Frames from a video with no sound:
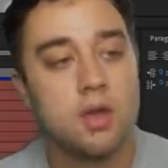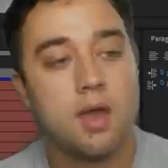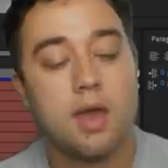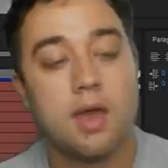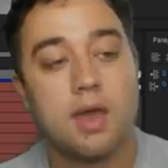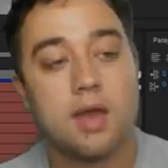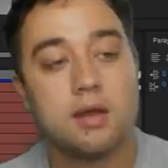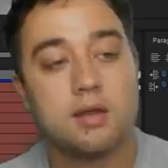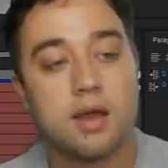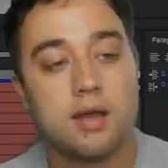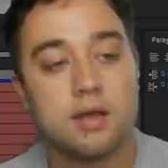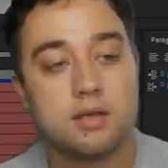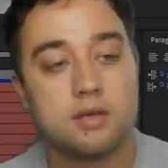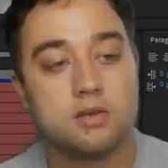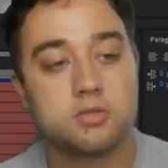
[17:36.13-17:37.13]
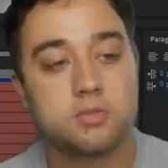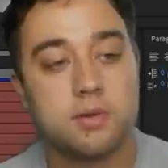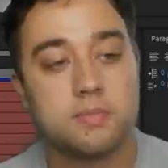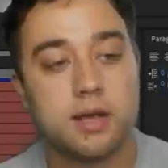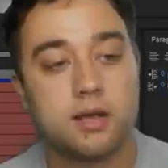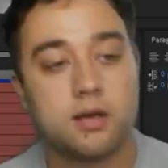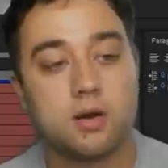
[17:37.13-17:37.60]
And here's
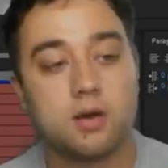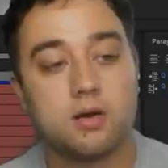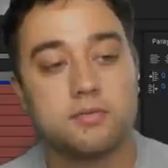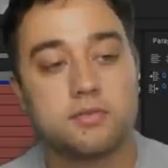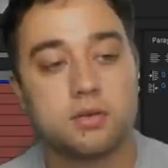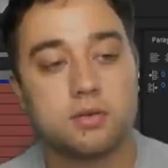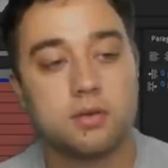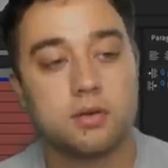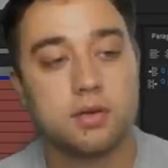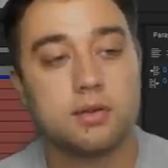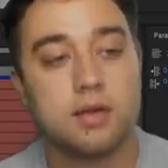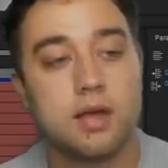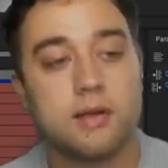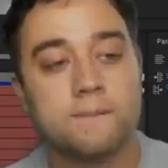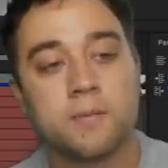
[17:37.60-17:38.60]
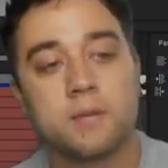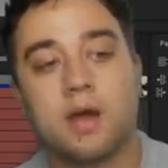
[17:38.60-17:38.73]
what my curves are looking like.